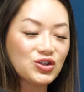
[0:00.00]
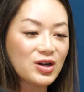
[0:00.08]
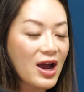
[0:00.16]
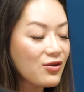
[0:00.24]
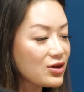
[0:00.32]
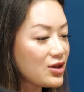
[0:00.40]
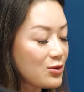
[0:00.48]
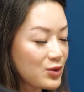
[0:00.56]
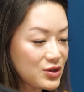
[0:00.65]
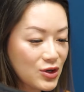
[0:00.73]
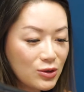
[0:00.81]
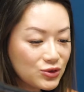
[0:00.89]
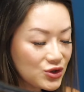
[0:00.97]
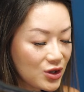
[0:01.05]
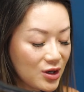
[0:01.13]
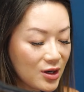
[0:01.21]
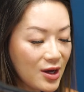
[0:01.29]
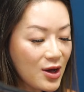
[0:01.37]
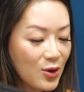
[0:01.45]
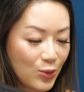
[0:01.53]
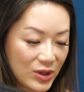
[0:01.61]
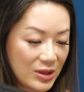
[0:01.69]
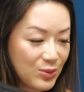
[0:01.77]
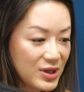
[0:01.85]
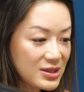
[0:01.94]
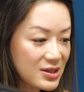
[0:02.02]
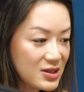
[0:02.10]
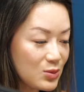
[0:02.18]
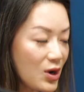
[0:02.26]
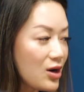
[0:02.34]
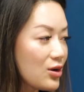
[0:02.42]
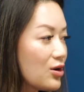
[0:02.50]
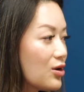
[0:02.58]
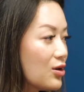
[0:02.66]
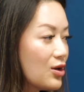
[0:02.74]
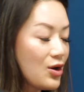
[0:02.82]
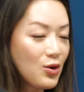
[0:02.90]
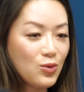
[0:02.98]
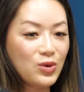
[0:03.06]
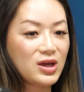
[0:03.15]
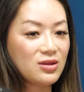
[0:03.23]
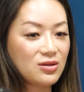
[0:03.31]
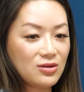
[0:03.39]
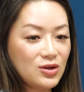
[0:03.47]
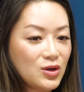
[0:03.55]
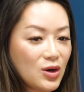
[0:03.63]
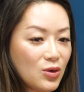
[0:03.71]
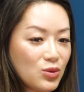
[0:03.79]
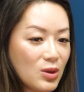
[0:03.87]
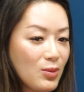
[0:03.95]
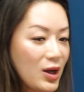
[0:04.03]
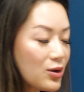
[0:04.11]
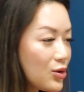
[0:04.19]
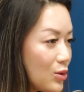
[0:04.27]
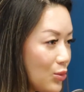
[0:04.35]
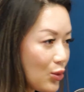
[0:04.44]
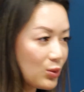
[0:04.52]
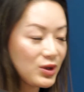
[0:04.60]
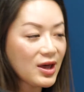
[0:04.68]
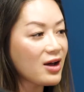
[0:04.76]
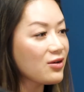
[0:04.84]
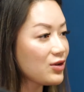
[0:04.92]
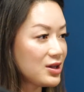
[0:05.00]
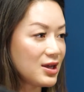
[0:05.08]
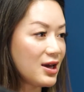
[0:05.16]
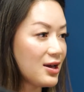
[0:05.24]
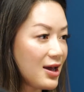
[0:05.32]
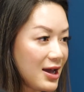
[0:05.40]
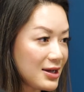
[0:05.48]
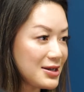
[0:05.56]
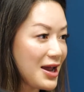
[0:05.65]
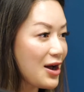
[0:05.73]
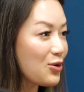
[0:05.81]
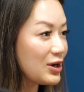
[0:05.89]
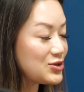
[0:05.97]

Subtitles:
sure everything was kosher with the business model, with, the medical board, with everything. And now